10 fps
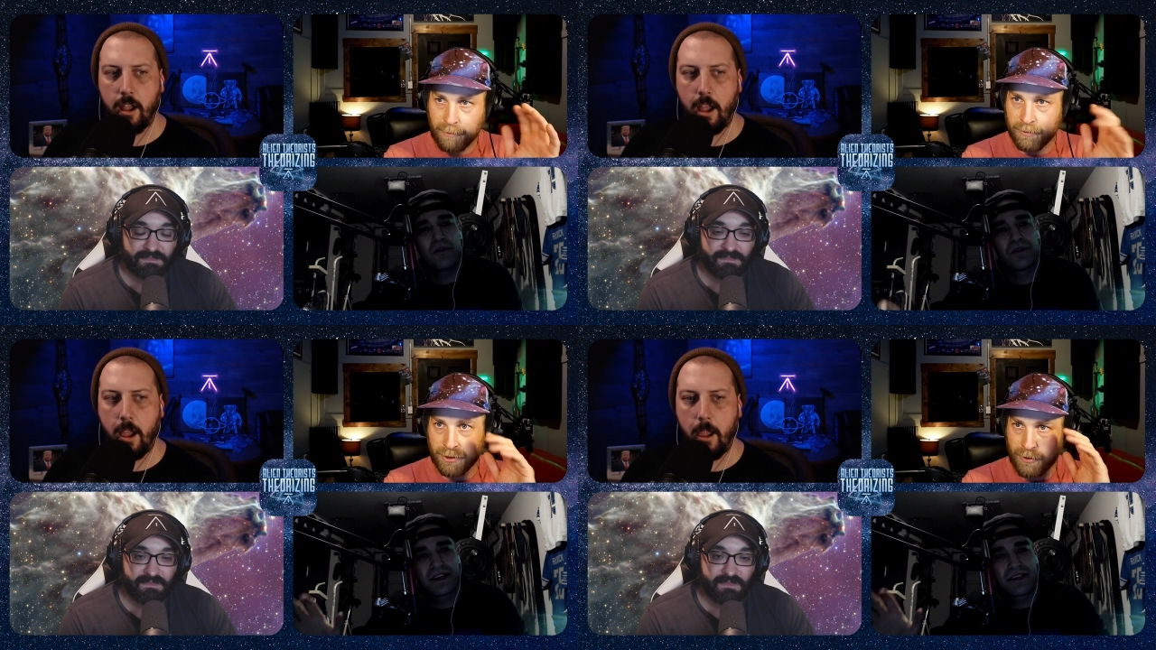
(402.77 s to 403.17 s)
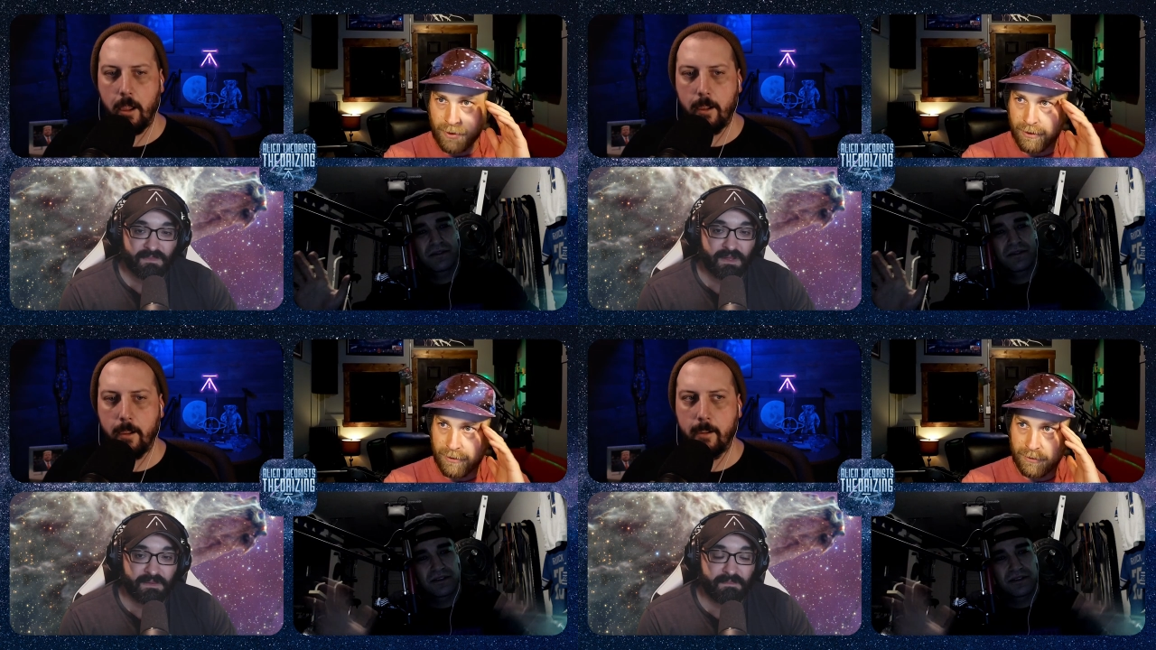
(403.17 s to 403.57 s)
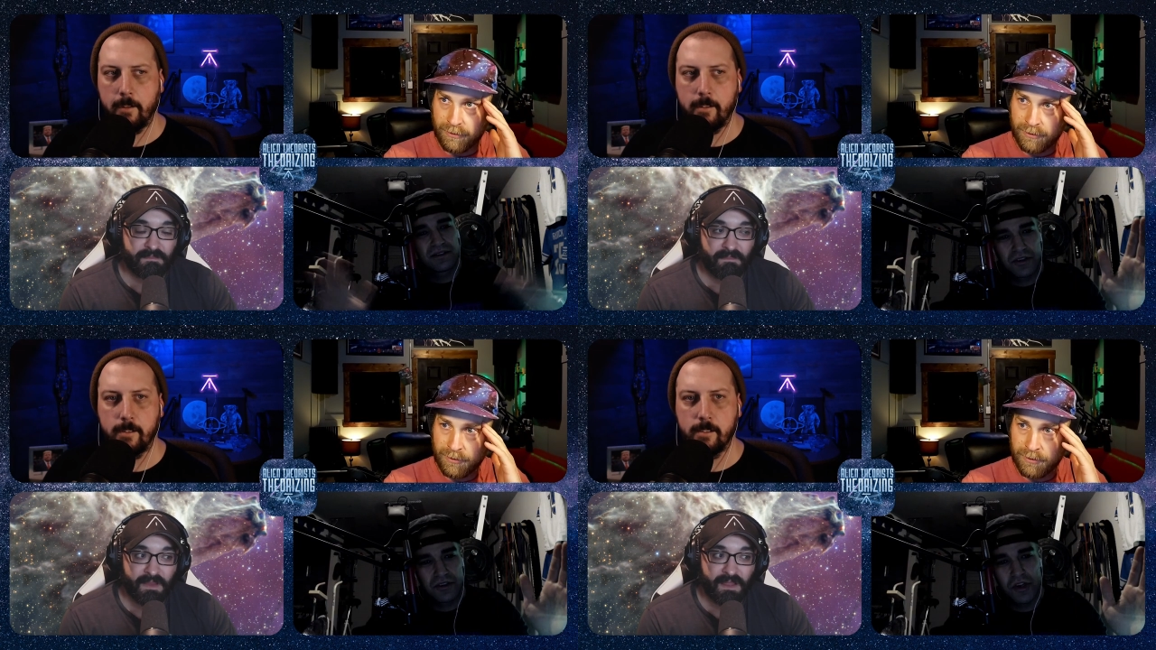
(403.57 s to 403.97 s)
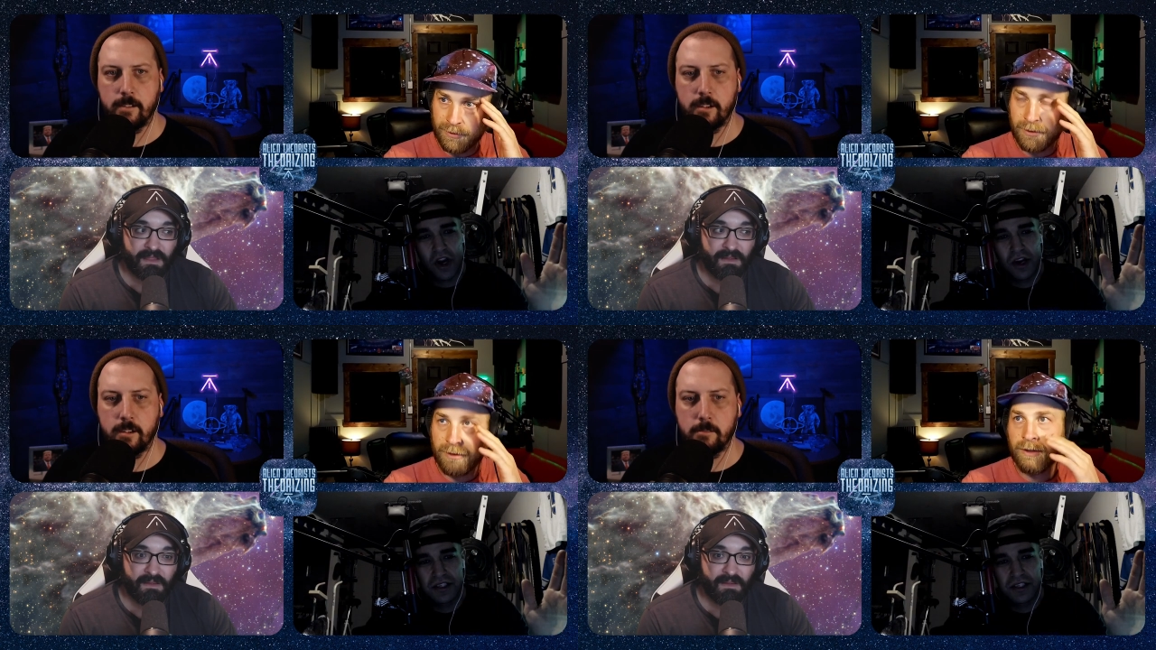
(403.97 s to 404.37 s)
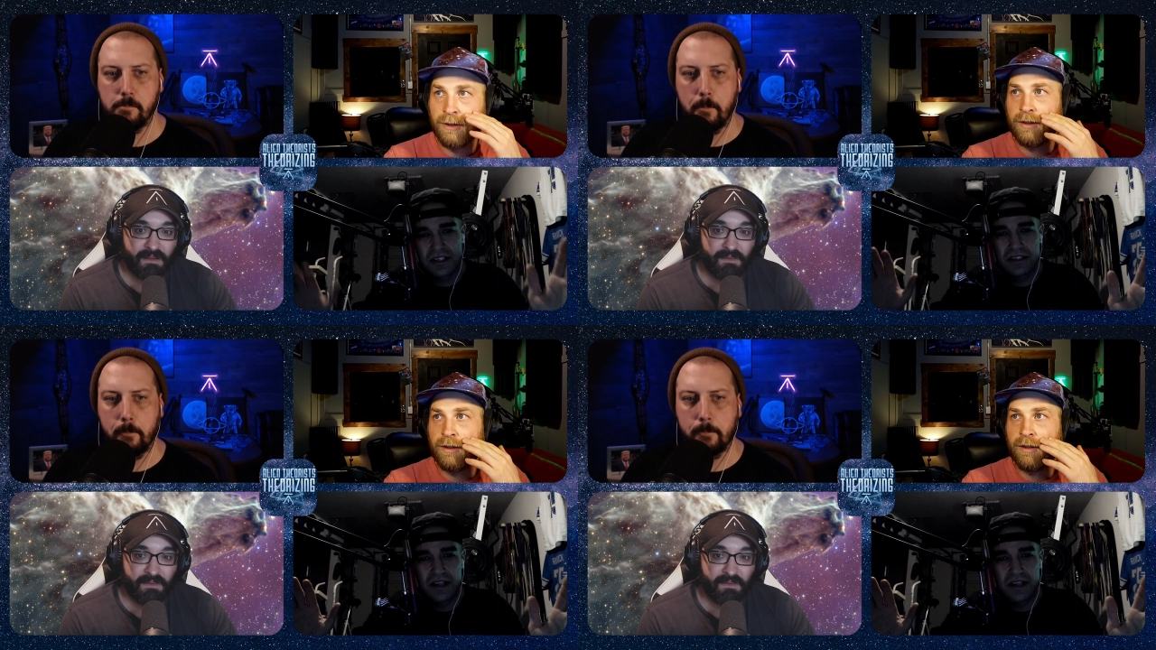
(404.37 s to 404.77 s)
Speaker 1: Came out like Street
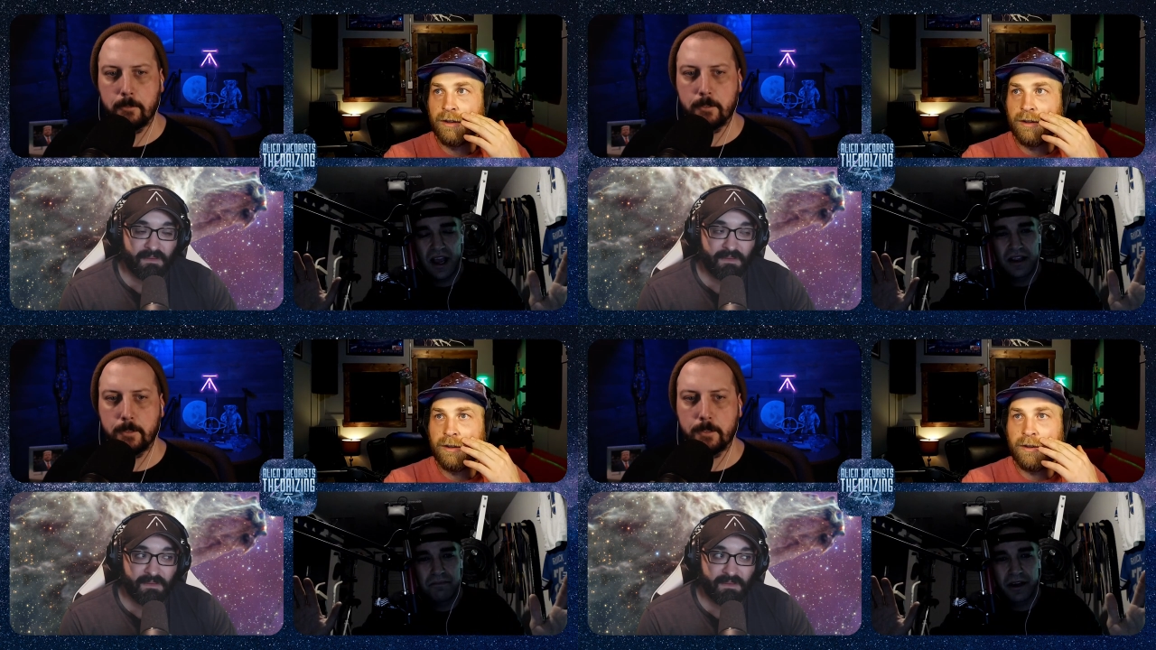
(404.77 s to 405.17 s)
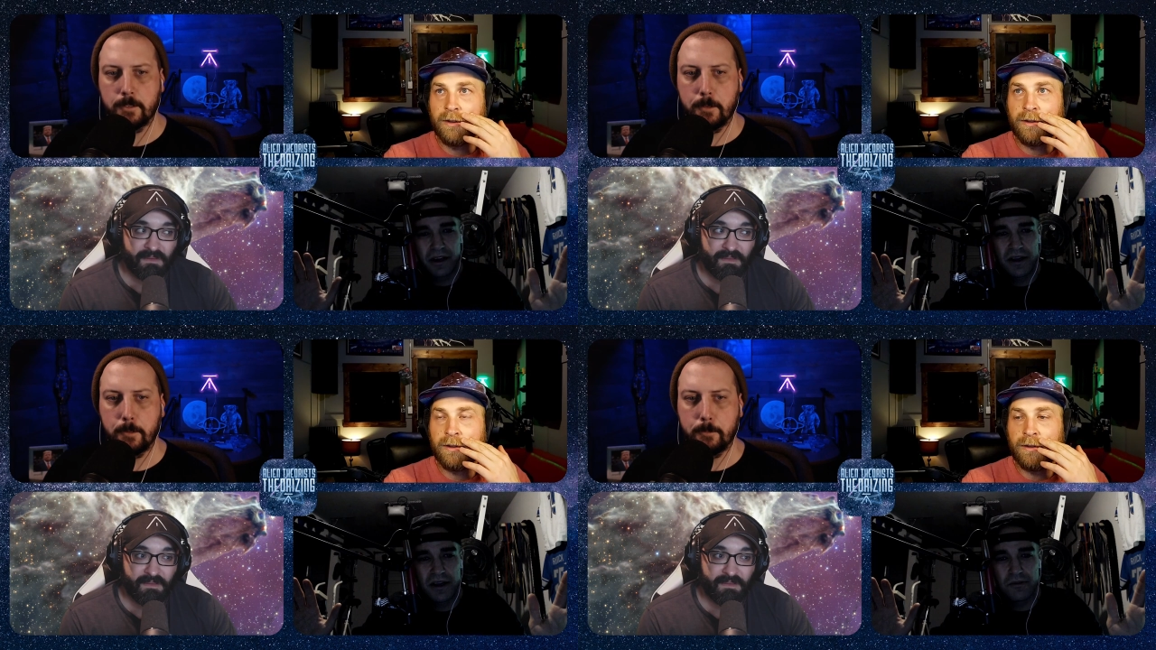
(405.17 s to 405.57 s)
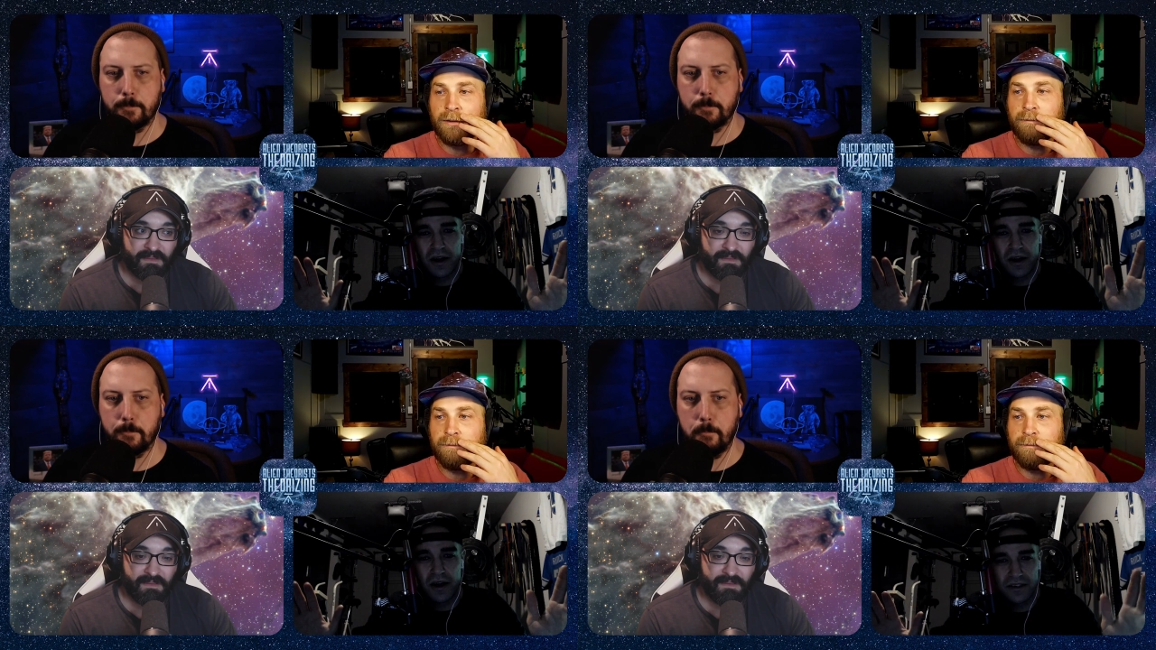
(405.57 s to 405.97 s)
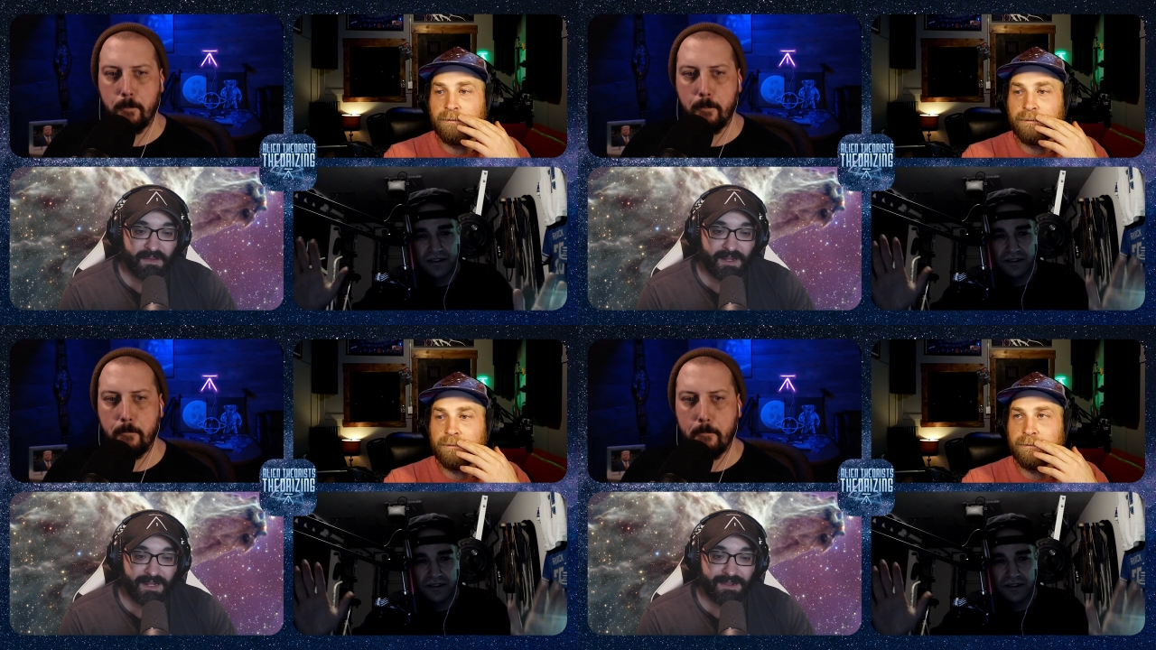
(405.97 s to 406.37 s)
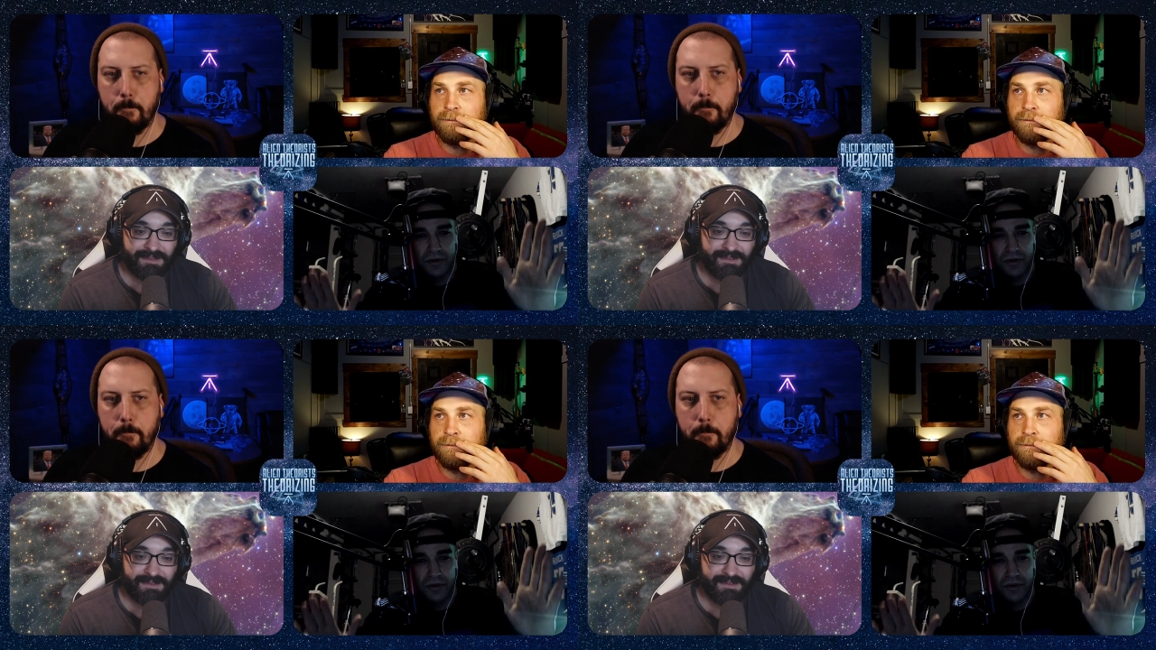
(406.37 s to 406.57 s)
Sharks and uh, and Biker Mice from Mars.